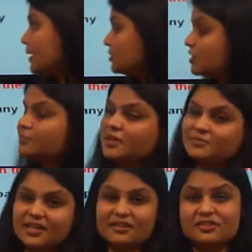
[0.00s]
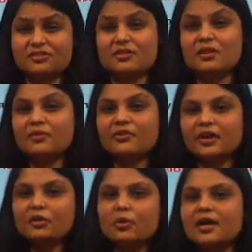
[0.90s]
Sometimes there is
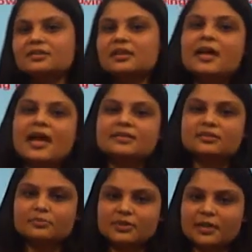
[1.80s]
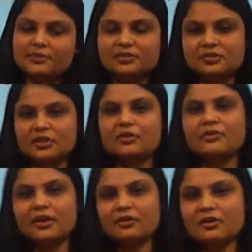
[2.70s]
very quiet, and sometimes it's a
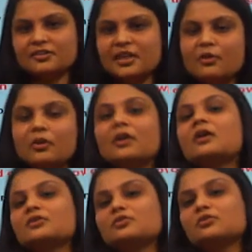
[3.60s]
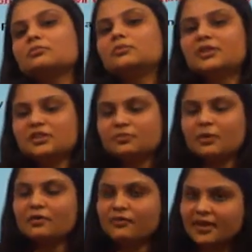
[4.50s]
very rush hour. So it is
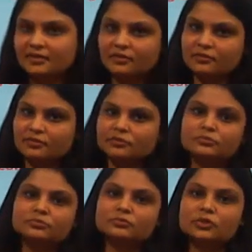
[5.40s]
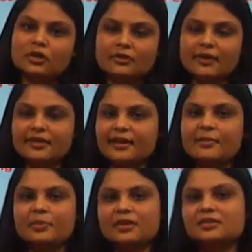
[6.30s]
perfect contract
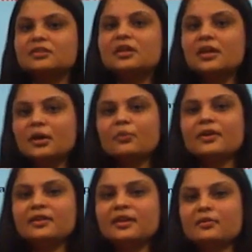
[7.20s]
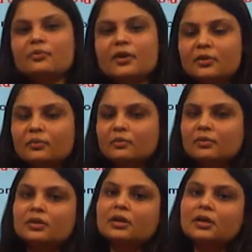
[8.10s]
type, because when
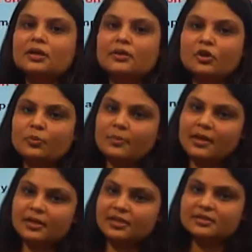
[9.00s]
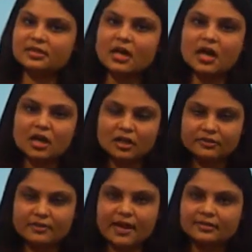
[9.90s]
recruitment is a
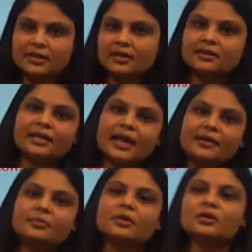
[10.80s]
contract type,